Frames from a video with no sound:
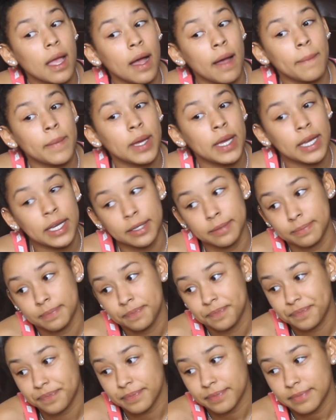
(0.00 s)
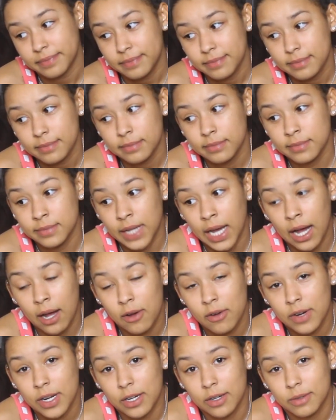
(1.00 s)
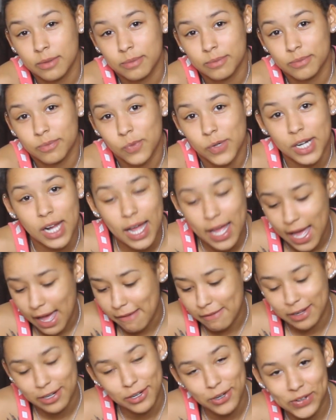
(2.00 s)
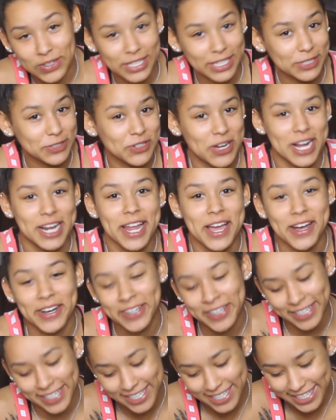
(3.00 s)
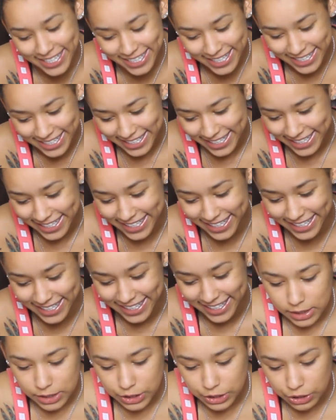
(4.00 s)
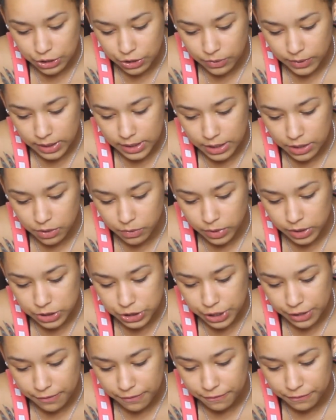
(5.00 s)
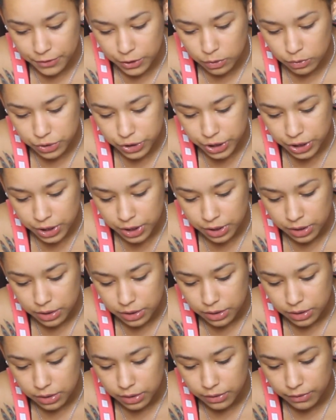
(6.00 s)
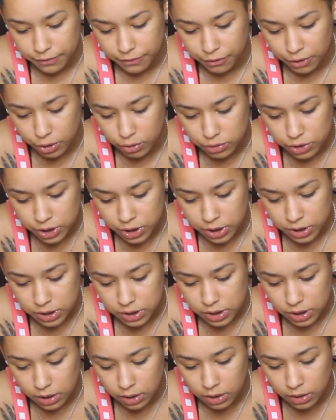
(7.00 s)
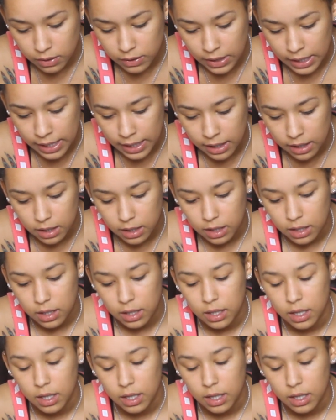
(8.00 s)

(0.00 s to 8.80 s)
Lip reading: I mean, I don't know. We're not having no kids right now. Do you and Neil want your futures to look like?